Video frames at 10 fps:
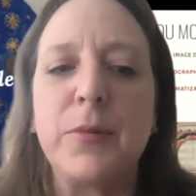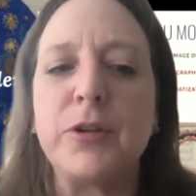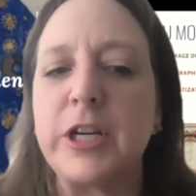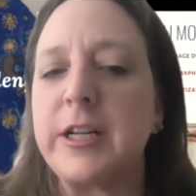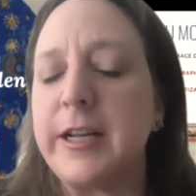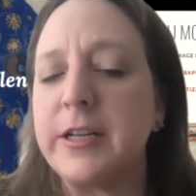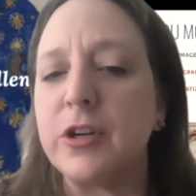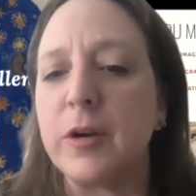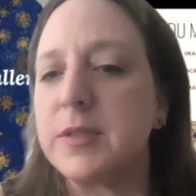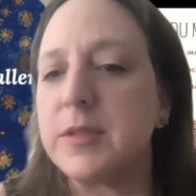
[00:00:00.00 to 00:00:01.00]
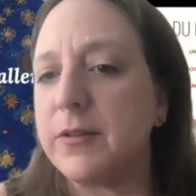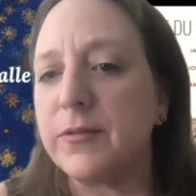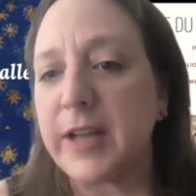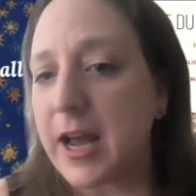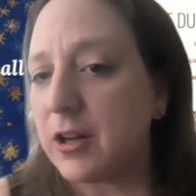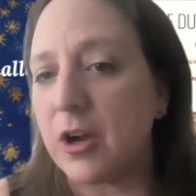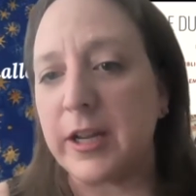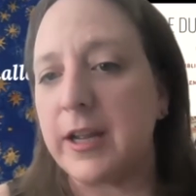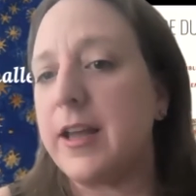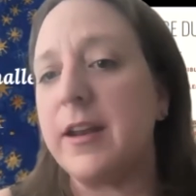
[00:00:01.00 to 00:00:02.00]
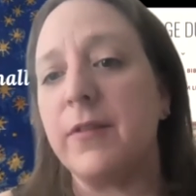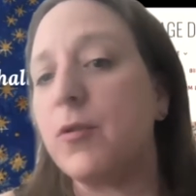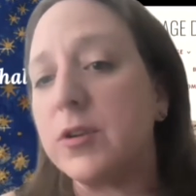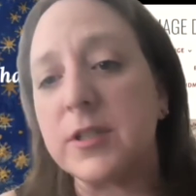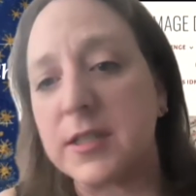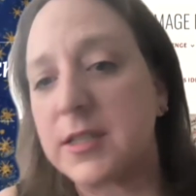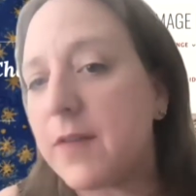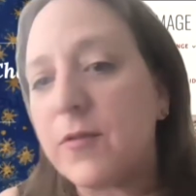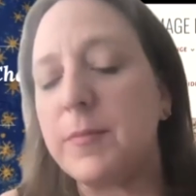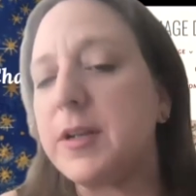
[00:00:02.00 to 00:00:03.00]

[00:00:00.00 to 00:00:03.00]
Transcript: particularly in terms of cataloging and, of course, discovery,